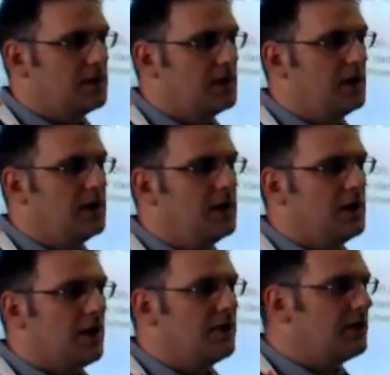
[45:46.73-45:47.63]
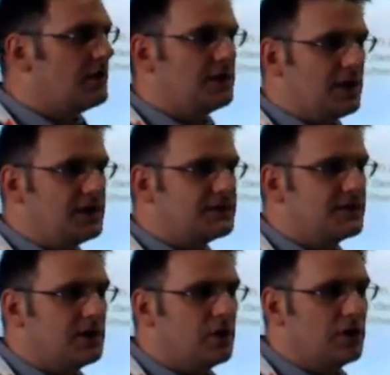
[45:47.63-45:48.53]
Yeah, I think that that's
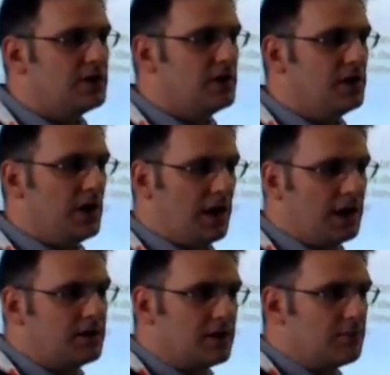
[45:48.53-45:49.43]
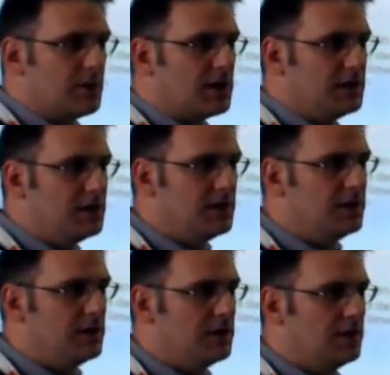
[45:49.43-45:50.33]
uh, already handled by
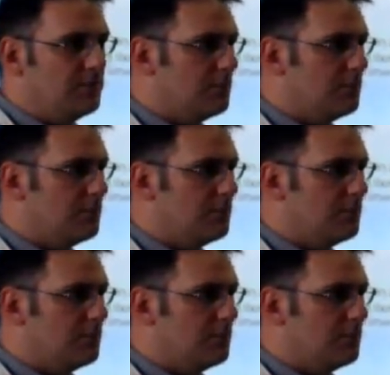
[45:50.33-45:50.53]
the